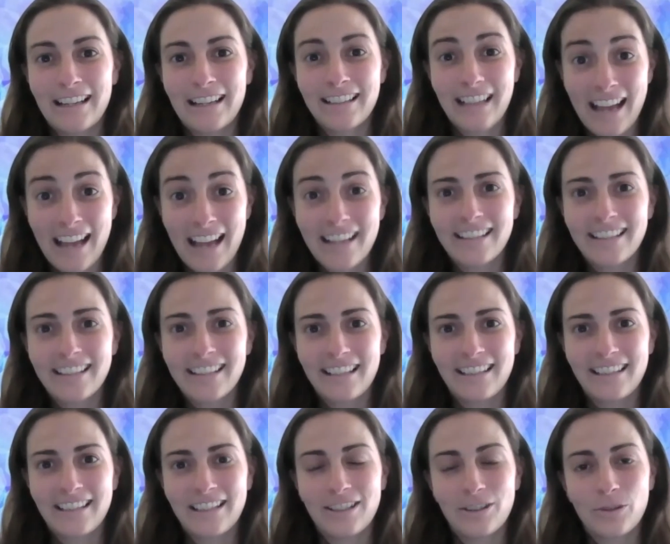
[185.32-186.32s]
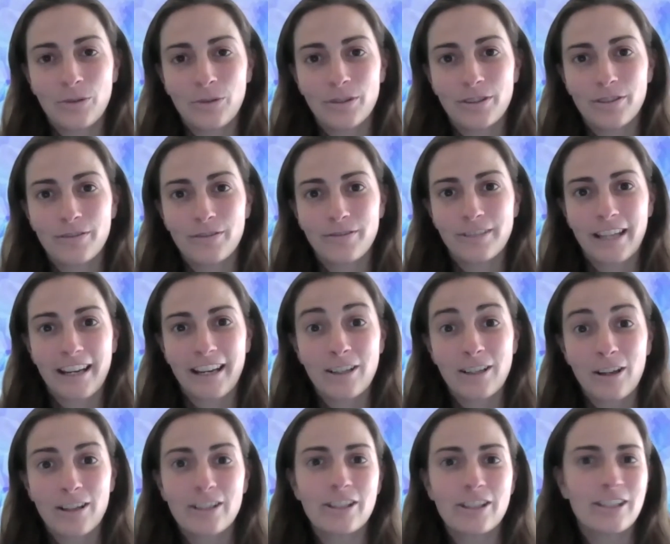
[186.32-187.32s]
access these sorts of
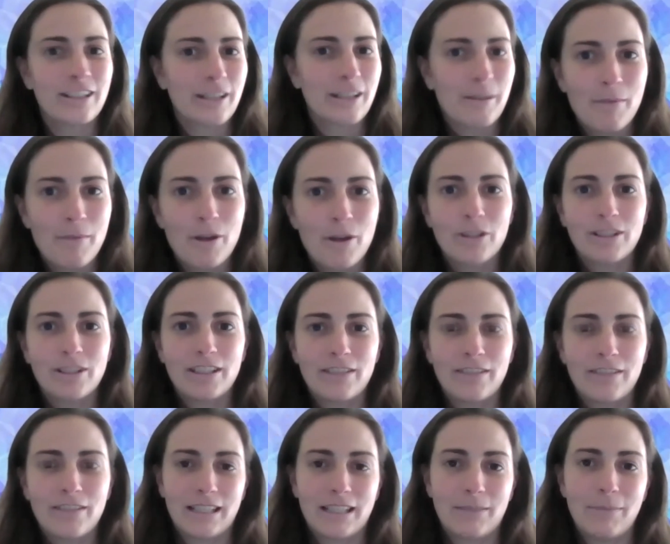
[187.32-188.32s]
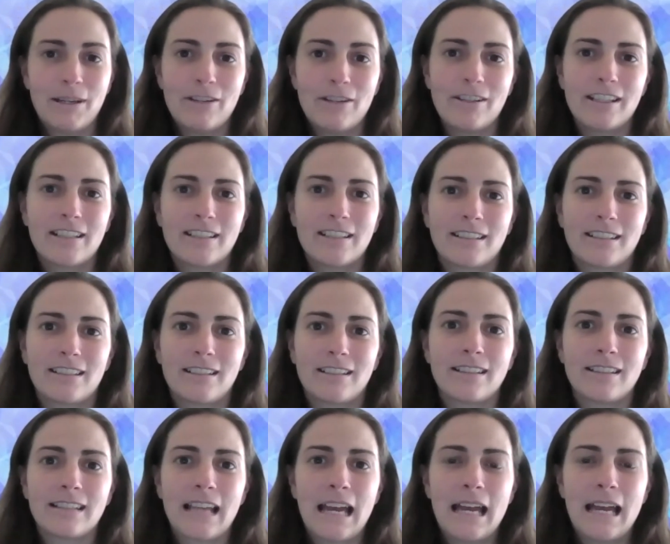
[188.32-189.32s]
technologies and immersive
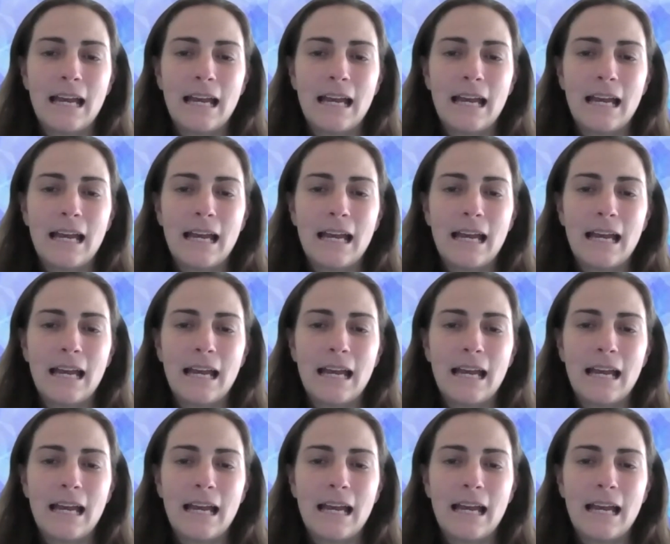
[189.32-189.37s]
experiences.